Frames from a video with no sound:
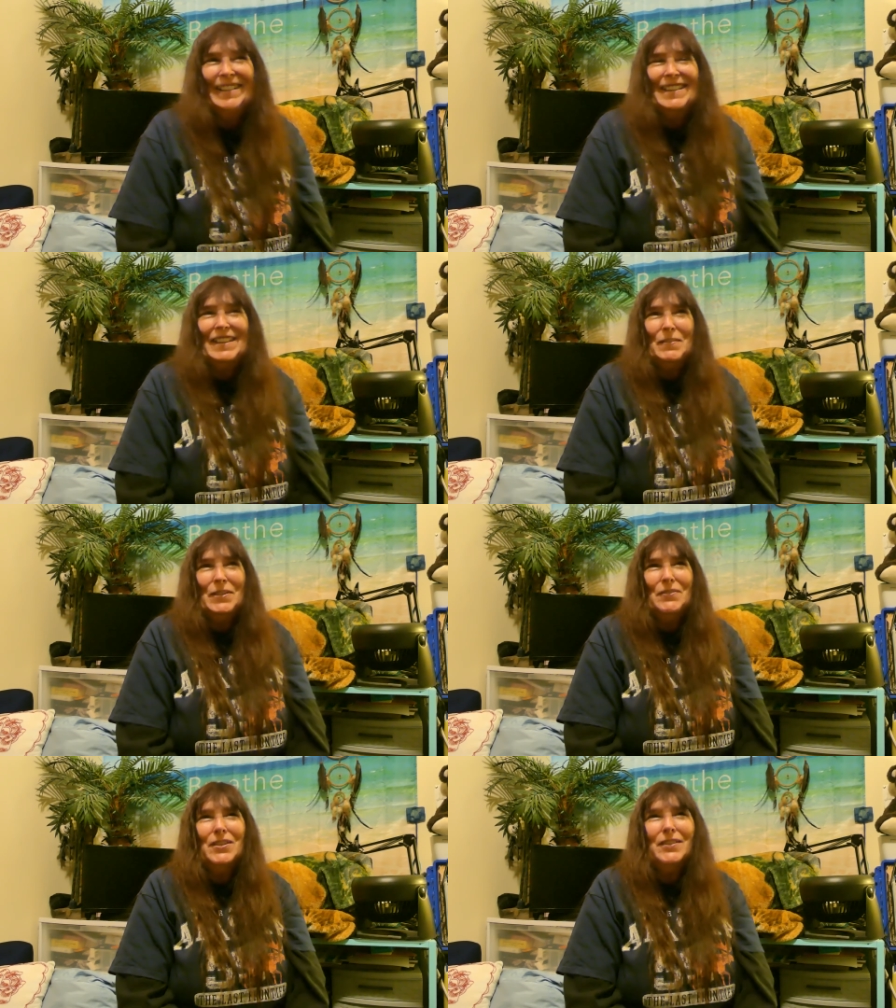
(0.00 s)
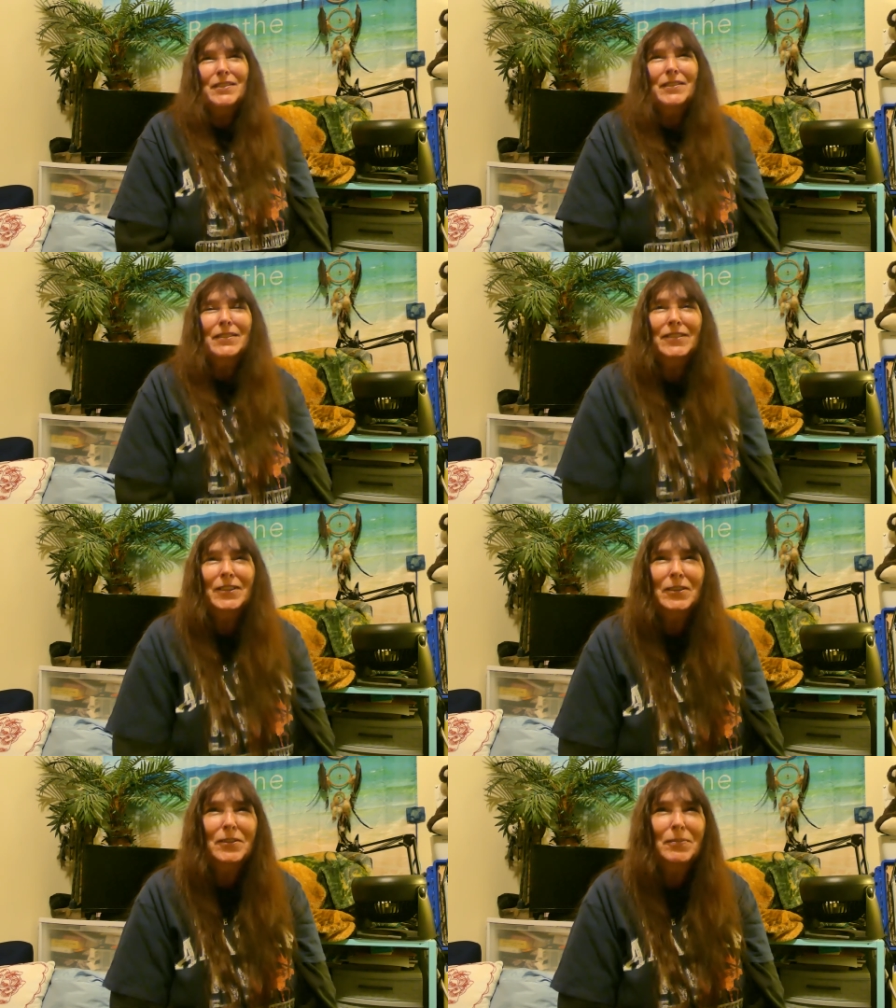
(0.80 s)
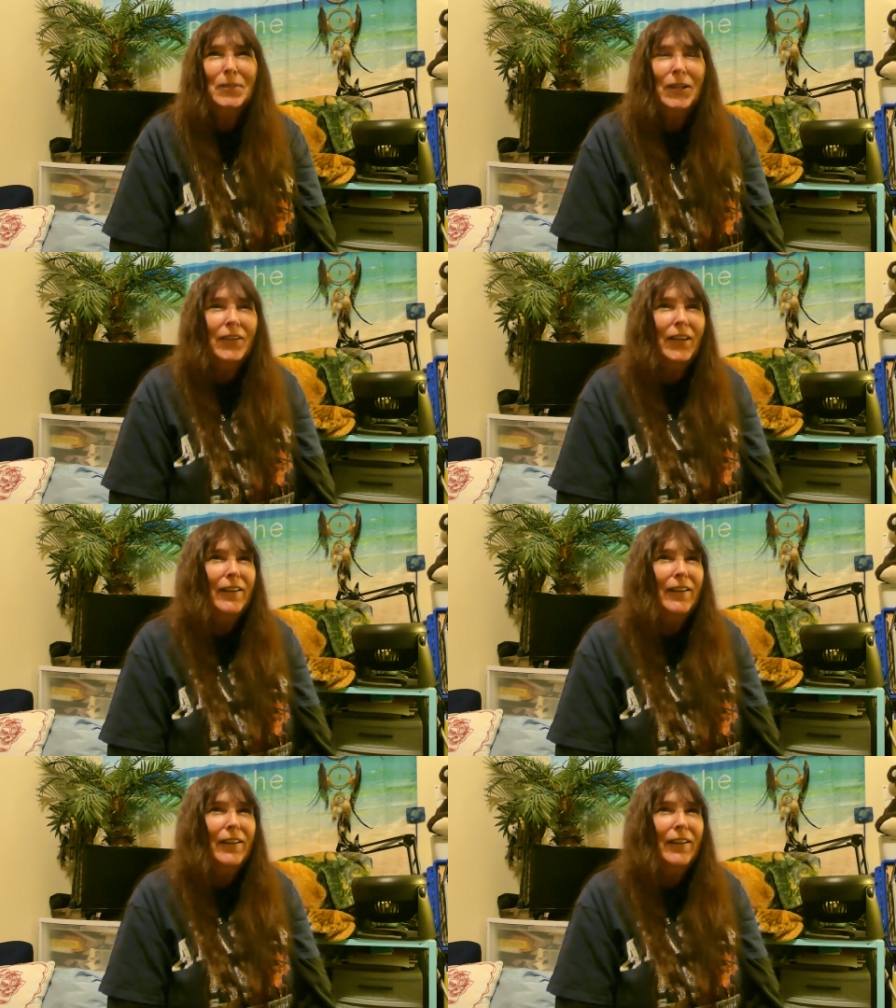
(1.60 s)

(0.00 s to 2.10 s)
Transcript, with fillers: some of you don't know about that.